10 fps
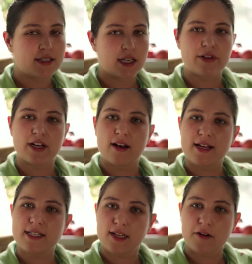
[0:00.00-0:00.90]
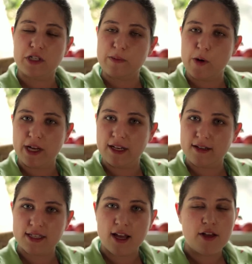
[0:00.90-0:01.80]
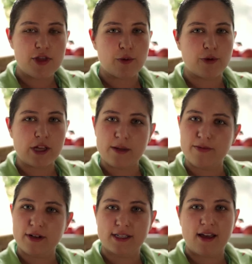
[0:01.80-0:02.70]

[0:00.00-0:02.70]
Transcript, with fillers: to give it a nice subtle smokiness that really brings